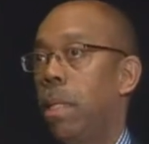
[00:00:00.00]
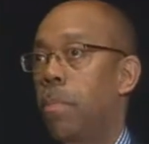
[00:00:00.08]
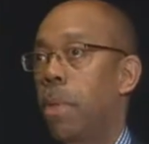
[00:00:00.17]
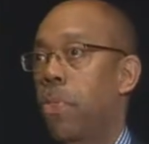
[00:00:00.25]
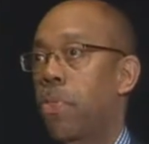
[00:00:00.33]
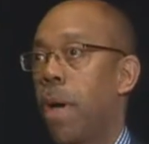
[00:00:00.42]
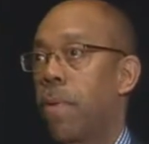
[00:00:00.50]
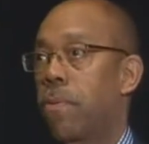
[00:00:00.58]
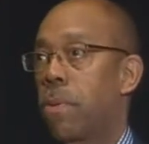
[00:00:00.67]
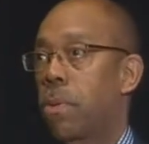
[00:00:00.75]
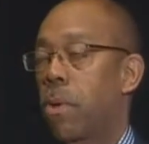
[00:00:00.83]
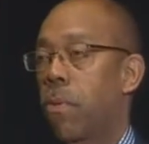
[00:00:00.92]
I mean,
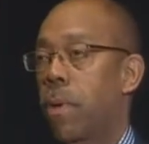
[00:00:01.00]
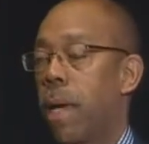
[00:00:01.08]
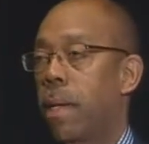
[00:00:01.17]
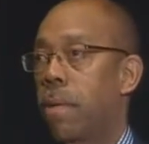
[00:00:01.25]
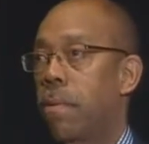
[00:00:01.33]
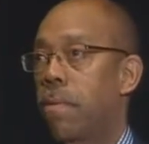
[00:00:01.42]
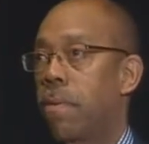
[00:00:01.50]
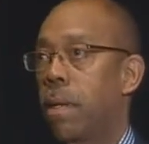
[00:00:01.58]
thoughtful, creative,